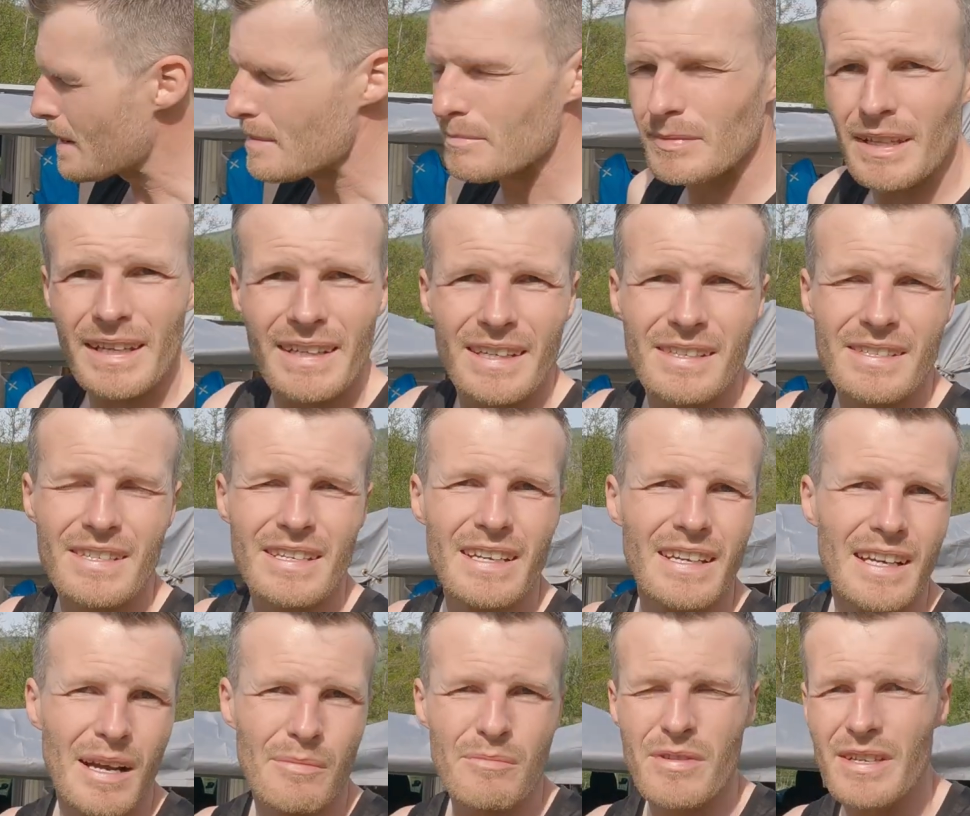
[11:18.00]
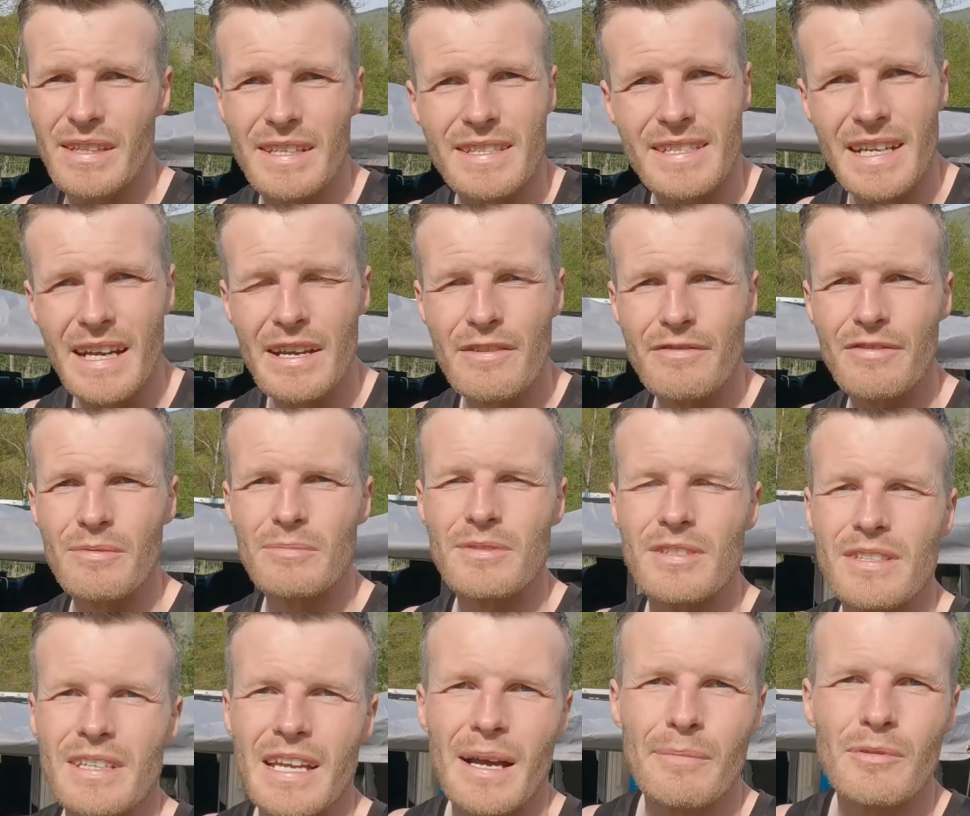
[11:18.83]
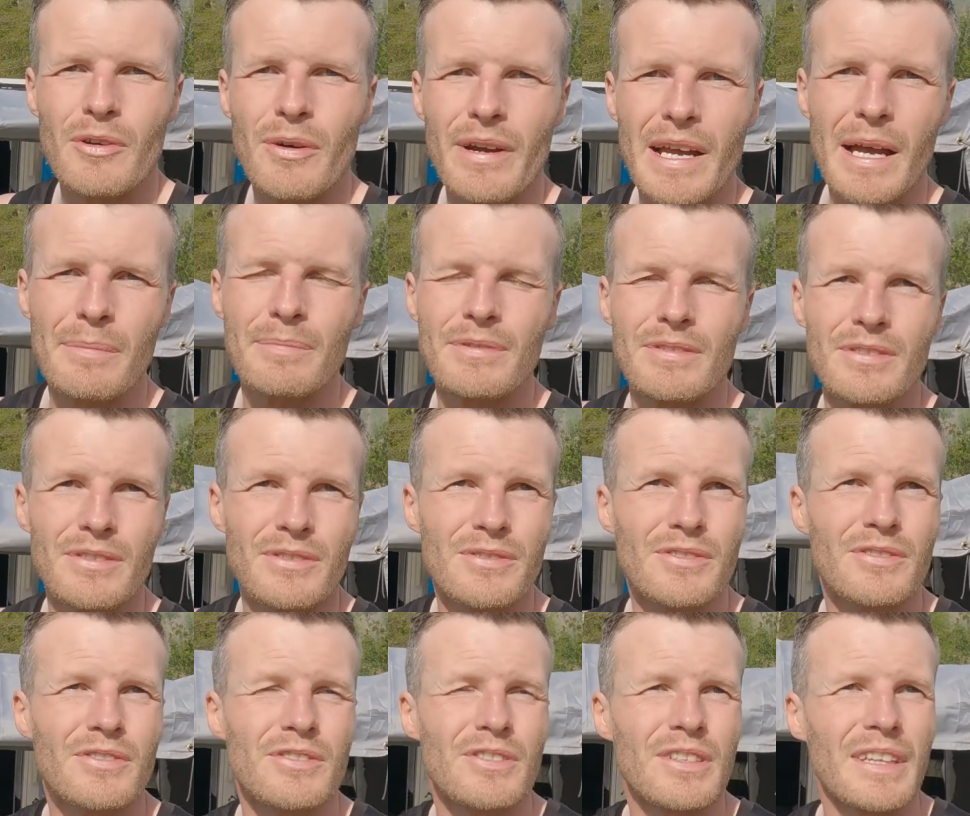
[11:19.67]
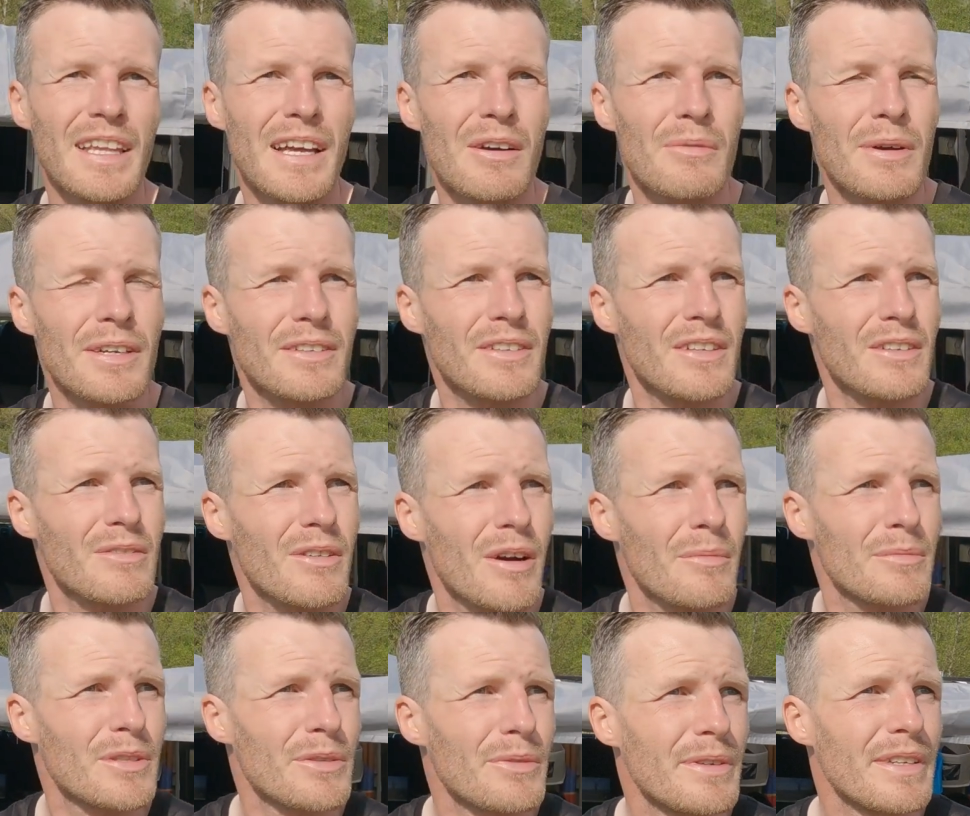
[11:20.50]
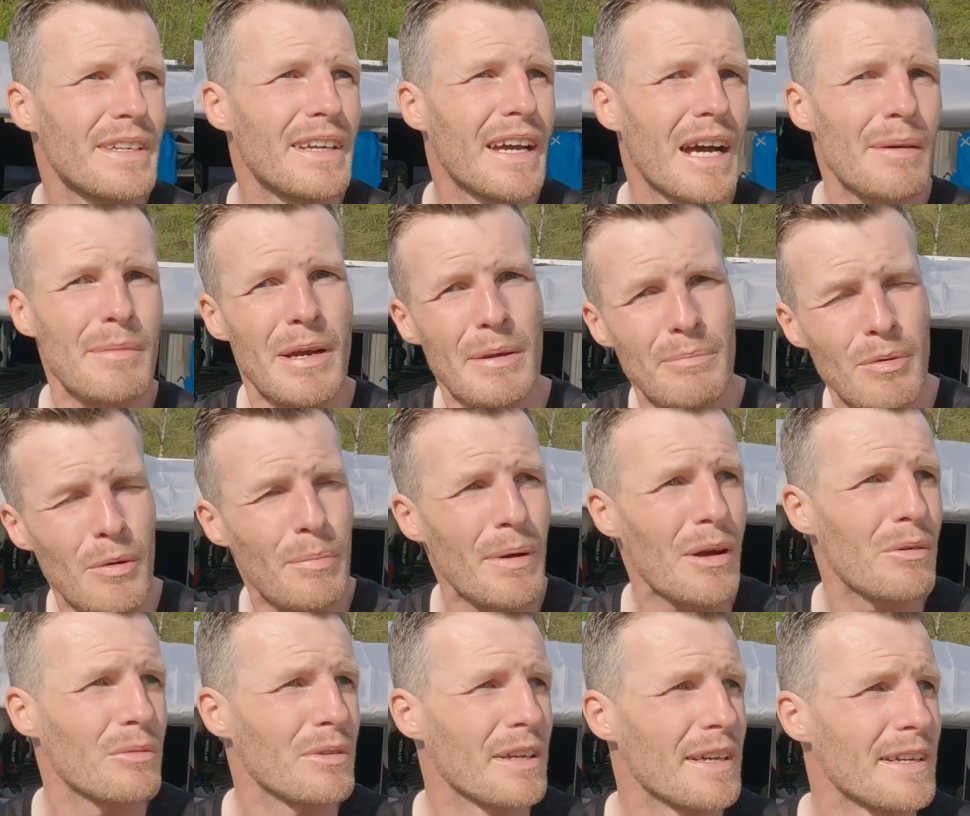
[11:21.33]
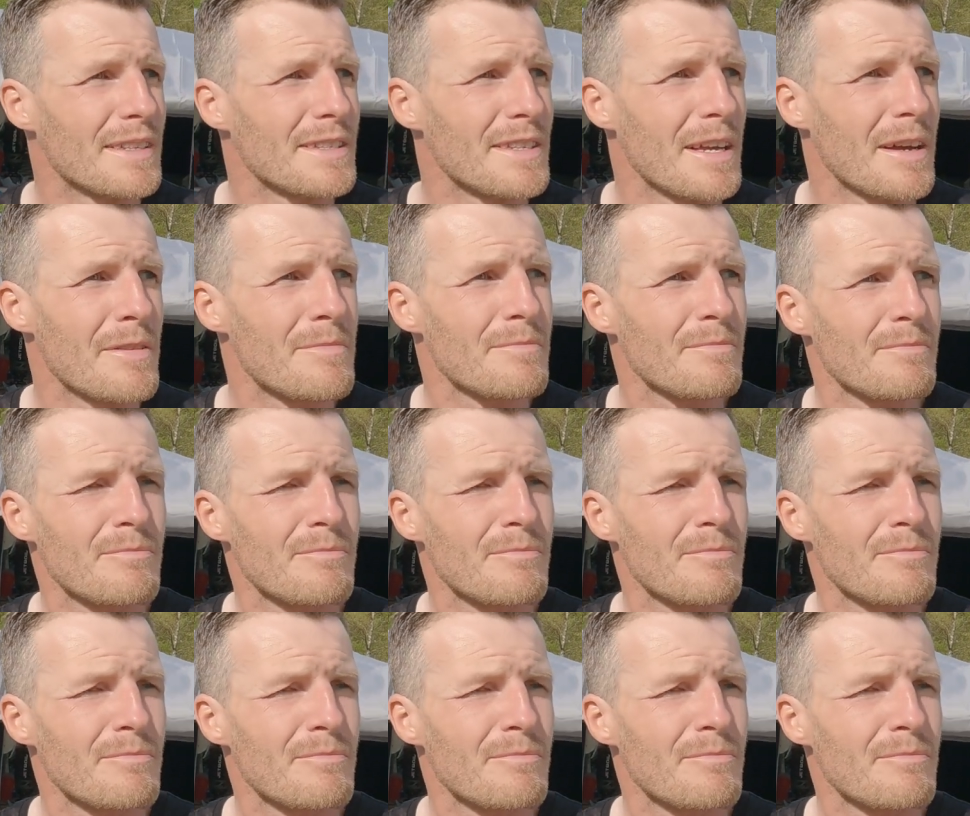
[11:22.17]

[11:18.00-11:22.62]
Like I say, I'm really tired from today. I'm quite happy to just chill out. I don't know what I'm doing yet. I might pop out later.